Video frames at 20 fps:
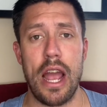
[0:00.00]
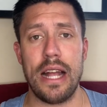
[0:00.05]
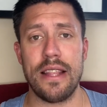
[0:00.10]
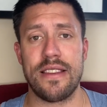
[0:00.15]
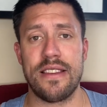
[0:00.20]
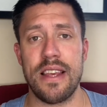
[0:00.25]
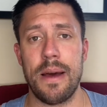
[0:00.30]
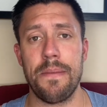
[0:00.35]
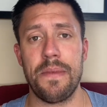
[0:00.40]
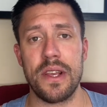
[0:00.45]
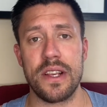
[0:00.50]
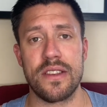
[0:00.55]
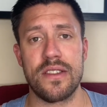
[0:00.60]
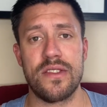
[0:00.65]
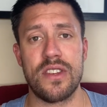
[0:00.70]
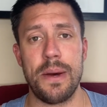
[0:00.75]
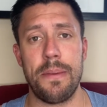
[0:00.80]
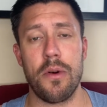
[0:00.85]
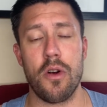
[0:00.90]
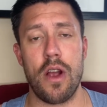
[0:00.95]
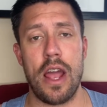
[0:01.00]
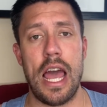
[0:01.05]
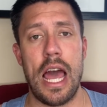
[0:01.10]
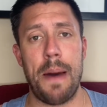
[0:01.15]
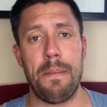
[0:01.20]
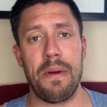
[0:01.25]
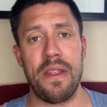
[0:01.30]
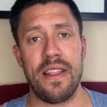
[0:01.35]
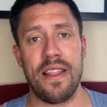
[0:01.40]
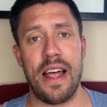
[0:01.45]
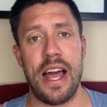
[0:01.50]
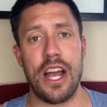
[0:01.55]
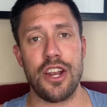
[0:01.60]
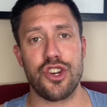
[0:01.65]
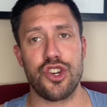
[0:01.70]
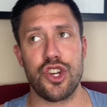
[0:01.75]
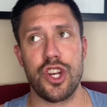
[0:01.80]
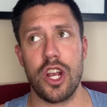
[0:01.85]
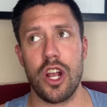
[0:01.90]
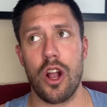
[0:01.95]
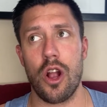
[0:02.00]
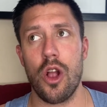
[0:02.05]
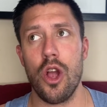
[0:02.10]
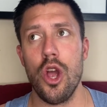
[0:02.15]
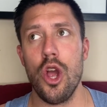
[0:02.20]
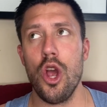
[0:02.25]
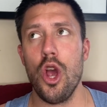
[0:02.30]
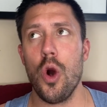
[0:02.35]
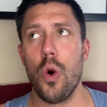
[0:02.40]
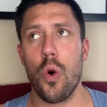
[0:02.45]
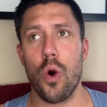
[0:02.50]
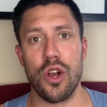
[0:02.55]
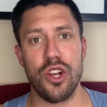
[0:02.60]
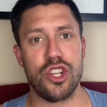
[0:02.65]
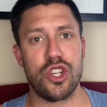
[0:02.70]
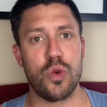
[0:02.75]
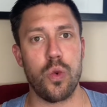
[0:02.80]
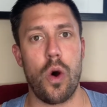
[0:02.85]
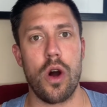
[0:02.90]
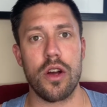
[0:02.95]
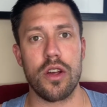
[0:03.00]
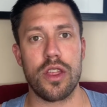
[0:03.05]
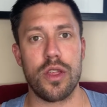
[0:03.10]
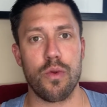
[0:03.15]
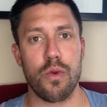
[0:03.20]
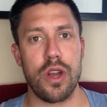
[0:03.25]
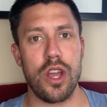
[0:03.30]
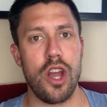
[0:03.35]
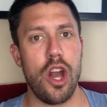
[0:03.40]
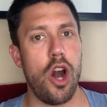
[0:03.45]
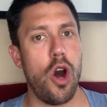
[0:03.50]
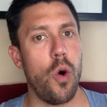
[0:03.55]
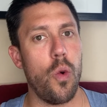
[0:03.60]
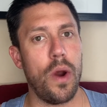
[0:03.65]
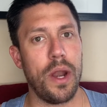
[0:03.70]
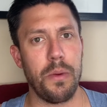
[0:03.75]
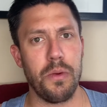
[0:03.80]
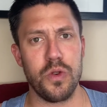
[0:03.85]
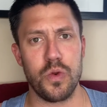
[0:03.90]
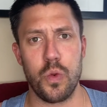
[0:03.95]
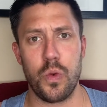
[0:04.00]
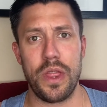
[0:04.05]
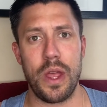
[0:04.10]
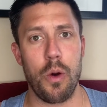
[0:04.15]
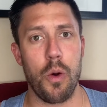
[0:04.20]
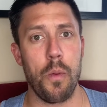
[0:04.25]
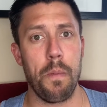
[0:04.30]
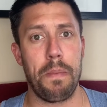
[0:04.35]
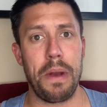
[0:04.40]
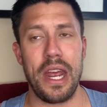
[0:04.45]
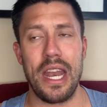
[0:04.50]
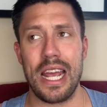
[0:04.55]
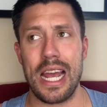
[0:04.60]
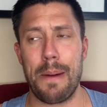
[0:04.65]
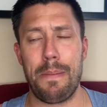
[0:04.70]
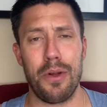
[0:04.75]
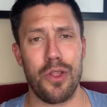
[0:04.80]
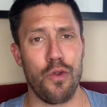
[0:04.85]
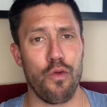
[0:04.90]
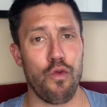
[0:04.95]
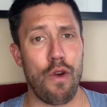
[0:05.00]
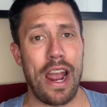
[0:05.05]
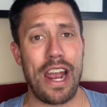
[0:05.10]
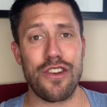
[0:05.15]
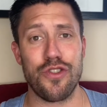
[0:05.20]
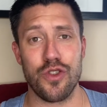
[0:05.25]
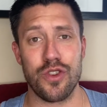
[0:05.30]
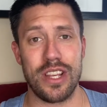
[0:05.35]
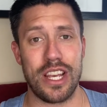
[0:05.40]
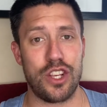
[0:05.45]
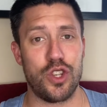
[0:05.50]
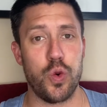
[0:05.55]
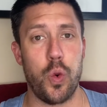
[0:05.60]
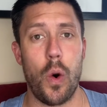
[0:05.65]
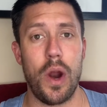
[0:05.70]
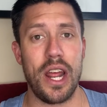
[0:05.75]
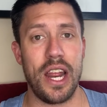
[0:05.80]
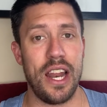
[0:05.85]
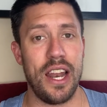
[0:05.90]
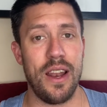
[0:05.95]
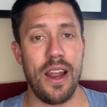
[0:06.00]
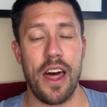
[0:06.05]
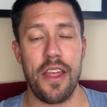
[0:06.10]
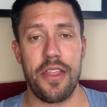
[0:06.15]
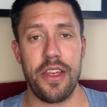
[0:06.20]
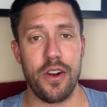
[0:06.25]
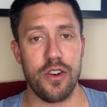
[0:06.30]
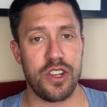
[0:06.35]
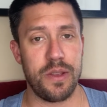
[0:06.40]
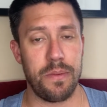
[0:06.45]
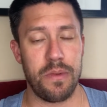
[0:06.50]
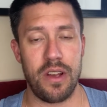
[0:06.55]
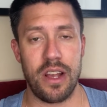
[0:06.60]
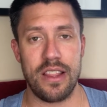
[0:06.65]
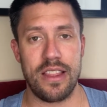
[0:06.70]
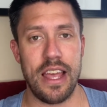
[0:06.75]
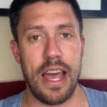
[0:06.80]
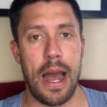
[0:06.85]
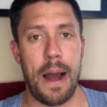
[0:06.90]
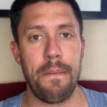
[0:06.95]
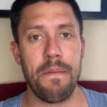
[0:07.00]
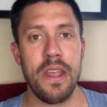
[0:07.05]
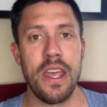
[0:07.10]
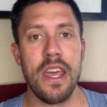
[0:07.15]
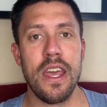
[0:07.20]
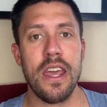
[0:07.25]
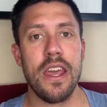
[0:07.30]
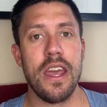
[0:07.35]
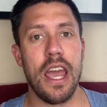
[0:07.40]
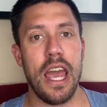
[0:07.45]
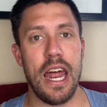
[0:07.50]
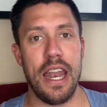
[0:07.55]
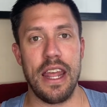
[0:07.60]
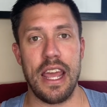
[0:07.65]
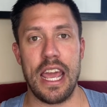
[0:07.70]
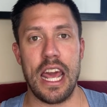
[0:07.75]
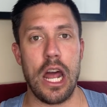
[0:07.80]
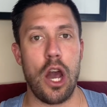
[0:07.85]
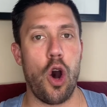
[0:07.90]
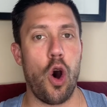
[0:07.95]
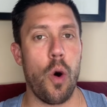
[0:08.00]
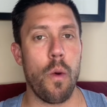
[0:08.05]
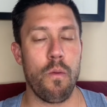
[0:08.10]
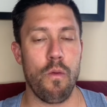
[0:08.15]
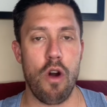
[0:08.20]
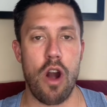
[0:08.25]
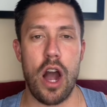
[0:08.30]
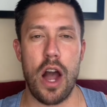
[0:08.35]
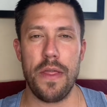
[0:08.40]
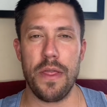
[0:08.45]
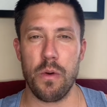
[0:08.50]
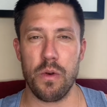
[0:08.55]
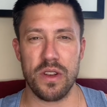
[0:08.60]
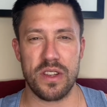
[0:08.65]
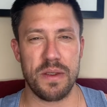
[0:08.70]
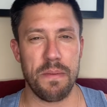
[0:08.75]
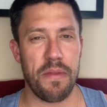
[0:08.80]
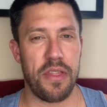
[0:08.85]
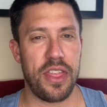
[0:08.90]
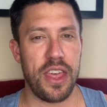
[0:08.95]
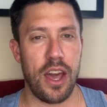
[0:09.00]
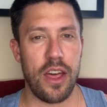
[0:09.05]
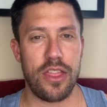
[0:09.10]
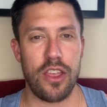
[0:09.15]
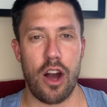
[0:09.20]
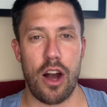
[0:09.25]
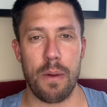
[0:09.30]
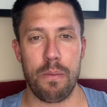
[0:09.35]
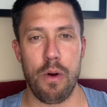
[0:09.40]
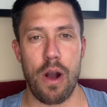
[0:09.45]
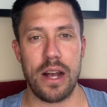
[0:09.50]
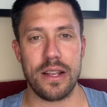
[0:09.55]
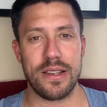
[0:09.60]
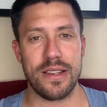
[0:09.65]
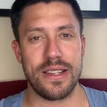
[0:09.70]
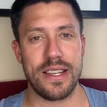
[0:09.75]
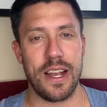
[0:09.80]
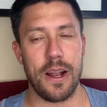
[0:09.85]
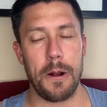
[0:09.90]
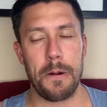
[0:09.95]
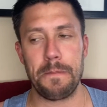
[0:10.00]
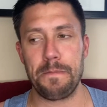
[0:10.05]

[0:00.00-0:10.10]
had something similar happen last year where he swung 3-0 when they were beating up on the Rangers like 20-0 or something like that. And they hit a home run. There was some thought process here.